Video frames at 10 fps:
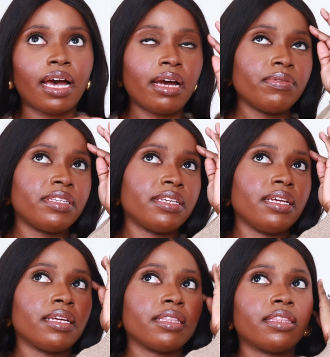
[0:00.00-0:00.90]
I would
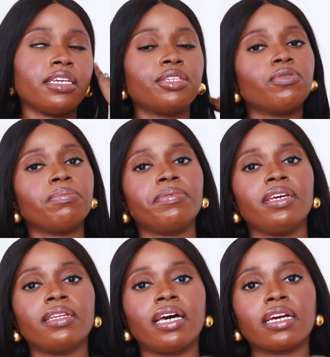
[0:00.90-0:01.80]
say that this would
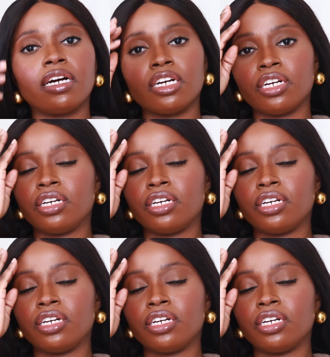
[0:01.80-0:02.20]
be like a